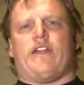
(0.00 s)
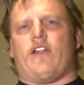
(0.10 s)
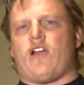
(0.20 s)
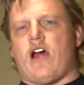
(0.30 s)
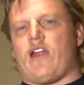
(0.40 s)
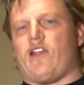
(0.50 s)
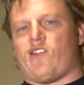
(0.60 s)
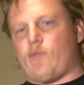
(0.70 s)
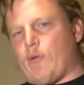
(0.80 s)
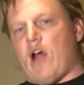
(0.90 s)
they're not a
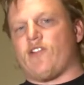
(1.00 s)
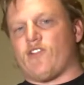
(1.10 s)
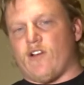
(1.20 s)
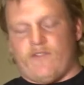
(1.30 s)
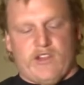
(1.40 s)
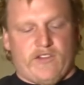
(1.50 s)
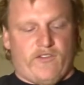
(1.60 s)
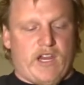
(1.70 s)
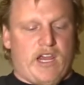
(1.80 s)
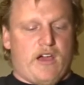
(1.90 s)
sponsor of this
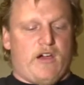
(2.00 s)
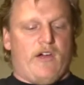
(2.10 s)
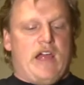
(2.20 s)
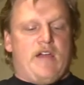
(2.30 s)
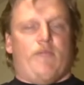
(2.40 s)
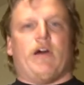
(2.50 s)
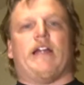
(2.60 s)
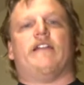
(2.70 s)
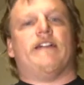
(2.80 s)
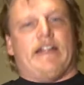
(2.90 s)
video,
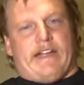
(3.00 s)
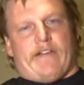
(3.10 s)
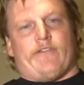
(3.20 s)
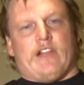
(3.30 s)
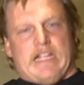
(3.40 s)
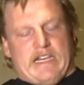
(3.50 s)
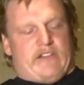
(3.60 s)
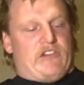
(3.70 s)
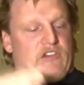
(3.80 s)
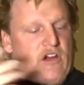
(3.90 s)
but I feel it
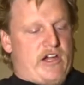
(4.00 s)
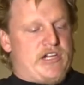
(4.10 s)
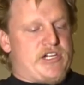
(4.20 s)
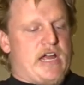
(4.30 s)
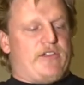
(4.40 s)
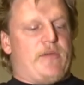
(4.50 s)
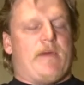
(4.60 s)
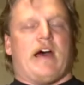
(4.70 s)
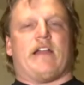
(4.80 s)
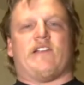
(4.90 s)
necessary to shout them
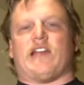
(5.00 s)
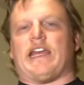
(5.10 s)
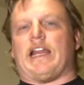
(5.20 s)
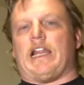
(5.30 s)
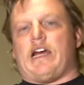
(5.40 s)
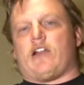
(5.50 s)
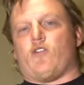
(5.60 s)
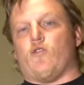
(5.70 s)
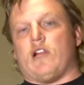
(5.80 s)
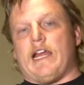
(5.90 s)
out as I get a lot of
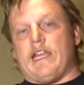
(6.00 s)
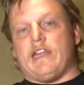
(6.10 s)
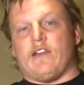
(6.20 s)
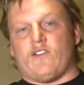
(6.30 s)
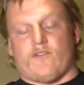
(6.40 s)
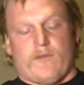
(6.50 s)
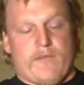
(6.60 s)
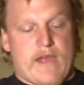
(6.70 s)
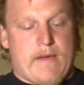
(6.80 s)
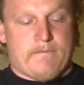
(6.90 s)
cool ideas from
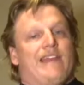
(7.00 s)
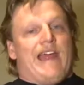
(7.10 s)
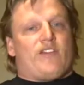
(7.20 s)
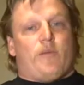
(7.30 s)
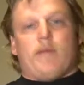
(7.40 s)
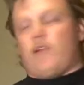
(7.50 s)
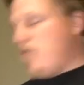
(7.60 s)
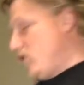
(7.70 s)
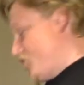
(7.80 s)
them. Next people I want